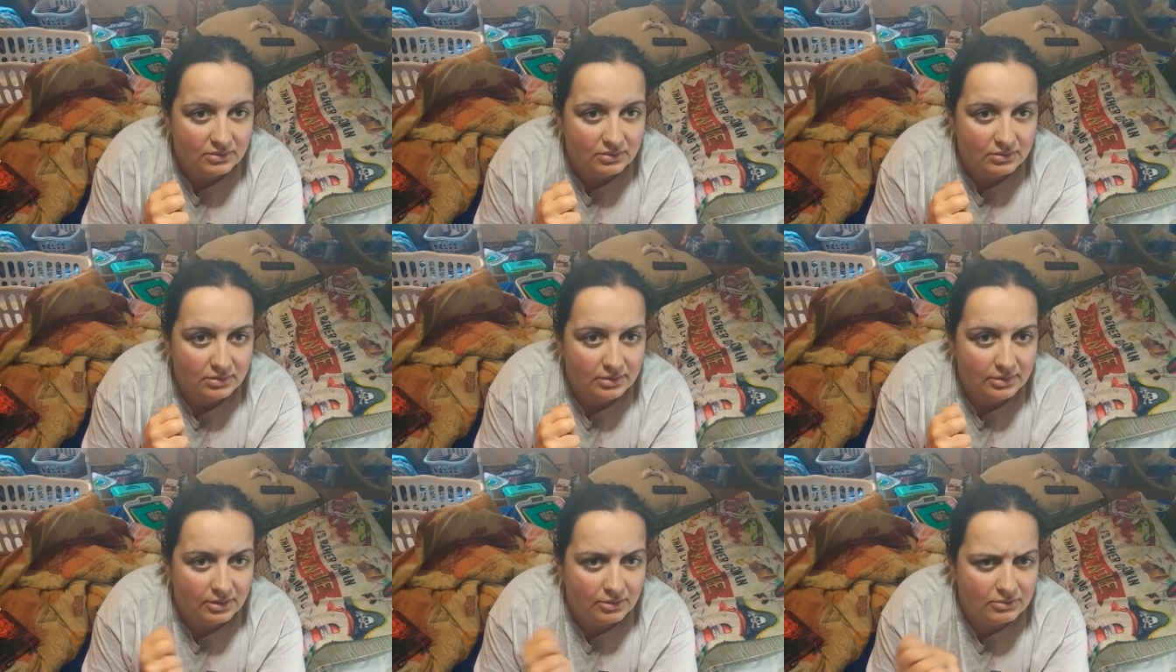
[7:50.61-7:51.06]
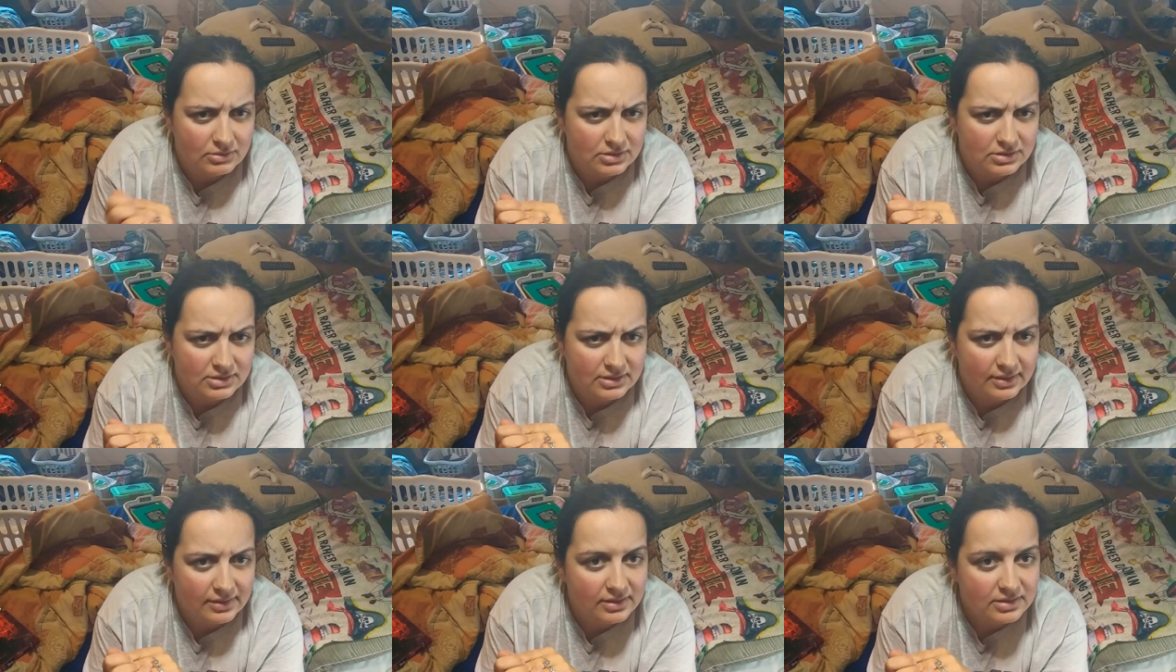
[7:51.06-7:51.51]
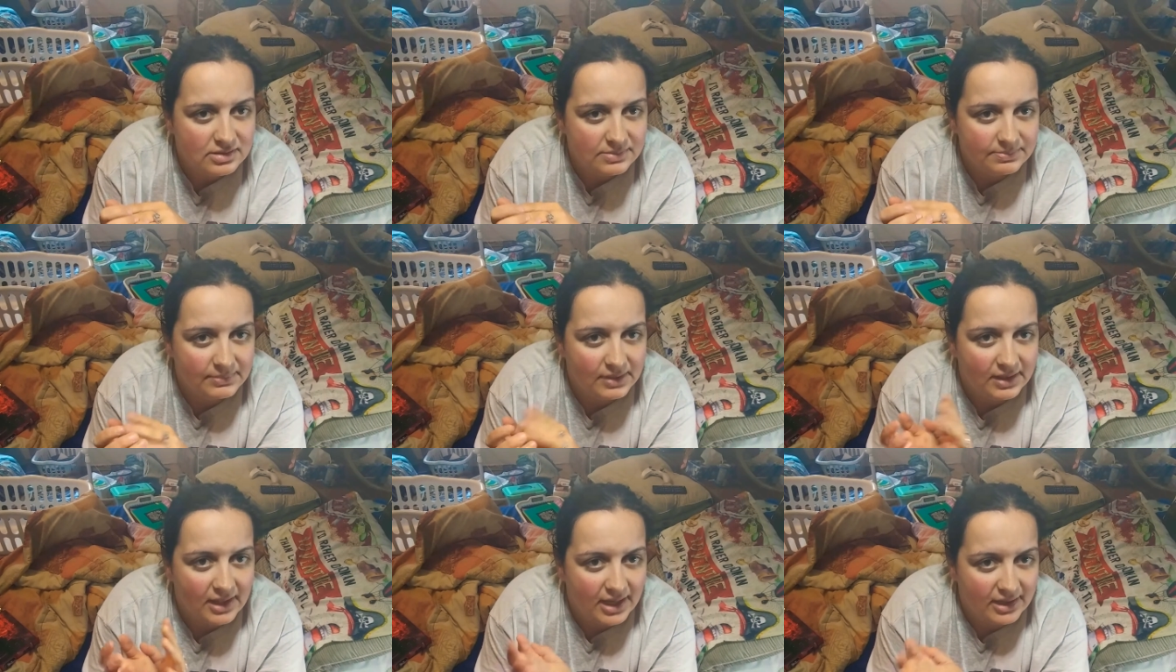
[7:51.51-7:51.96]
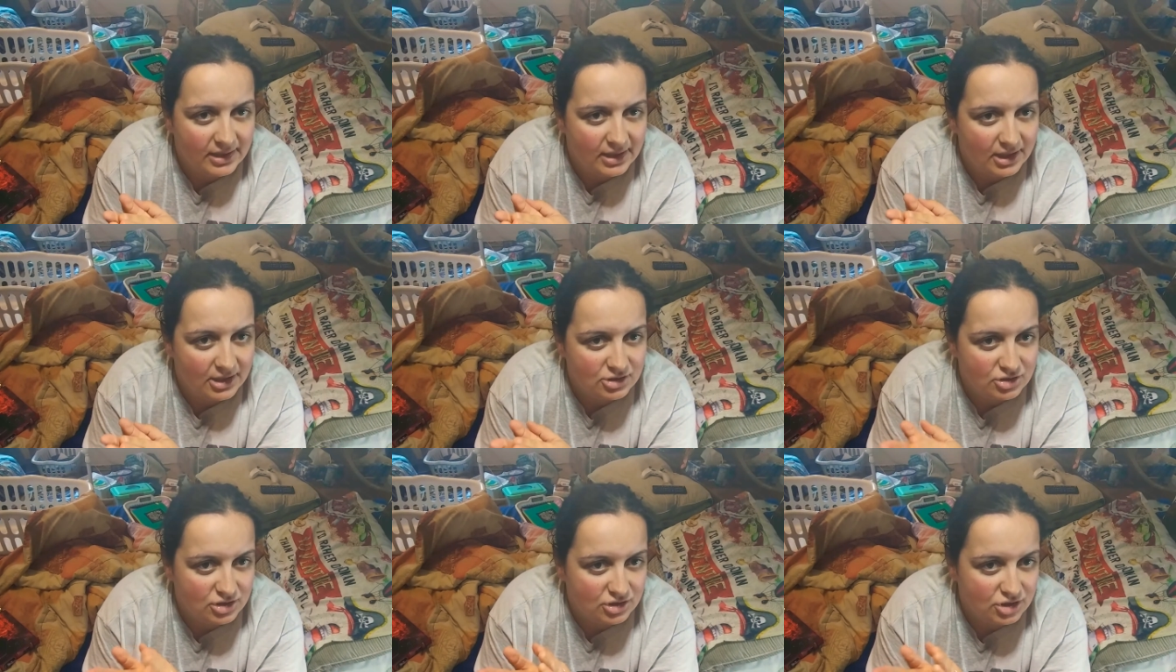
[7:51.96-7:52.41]
or no, it's
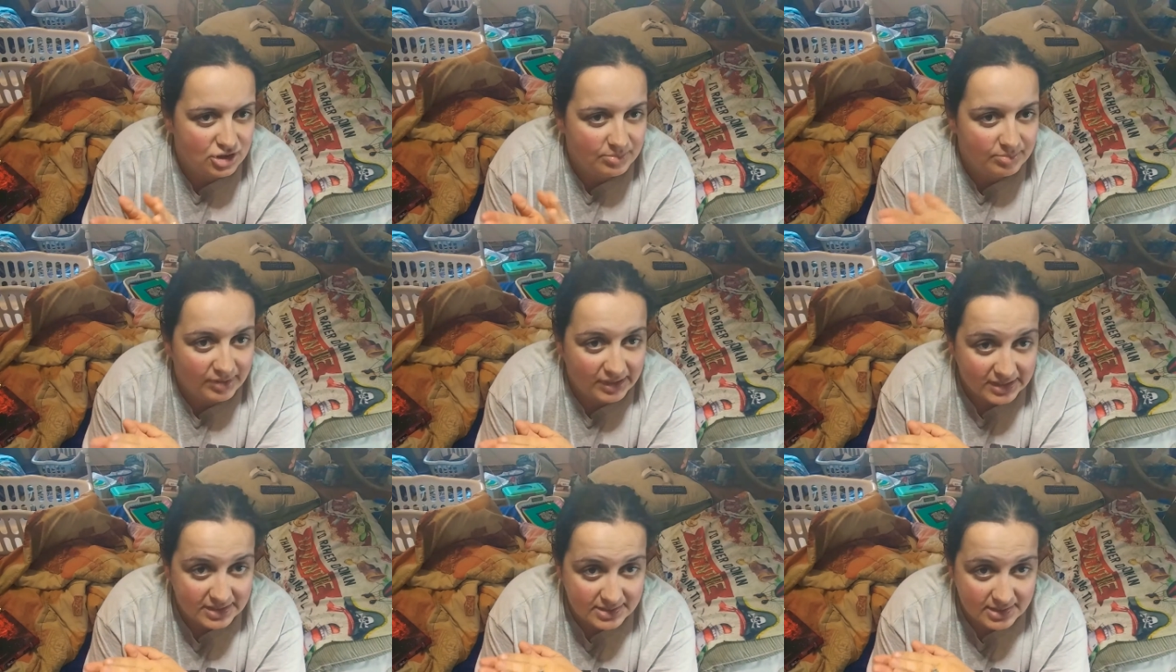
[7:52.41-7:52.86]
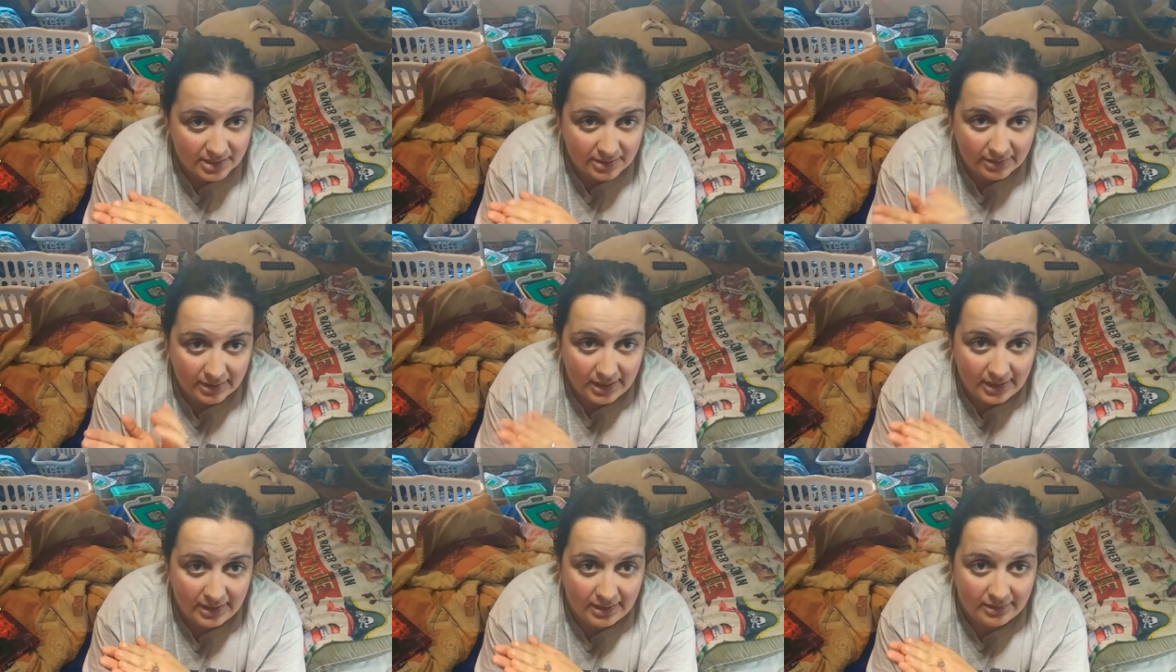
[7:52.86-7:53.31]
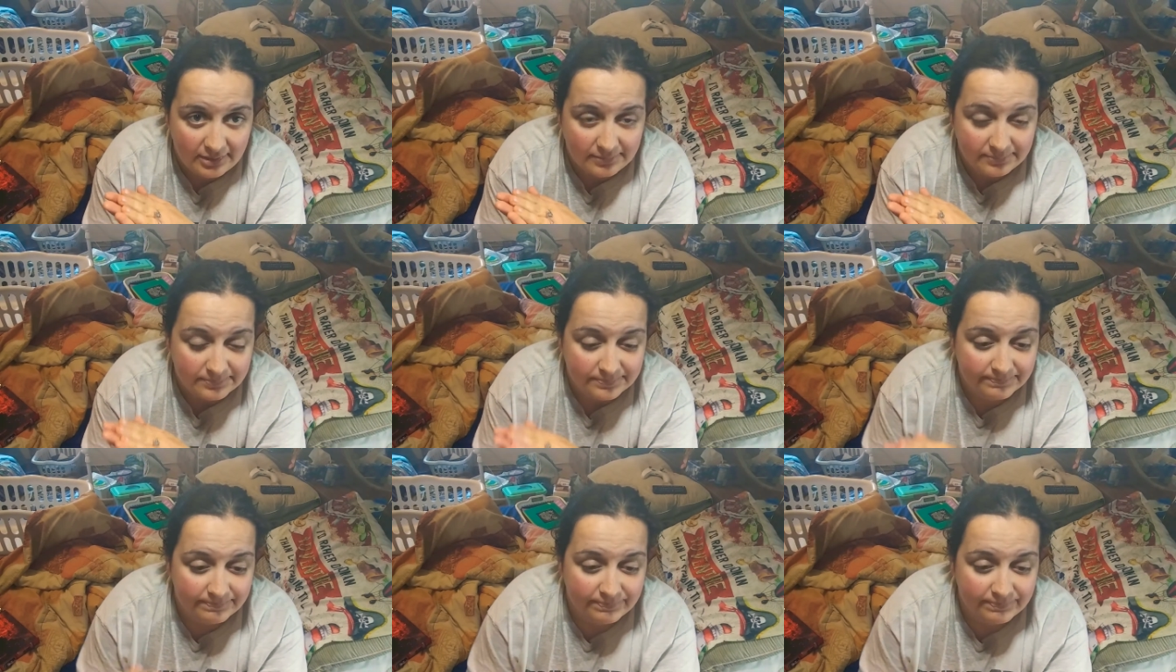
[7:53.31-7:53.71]
Malachiasz that she brings there, and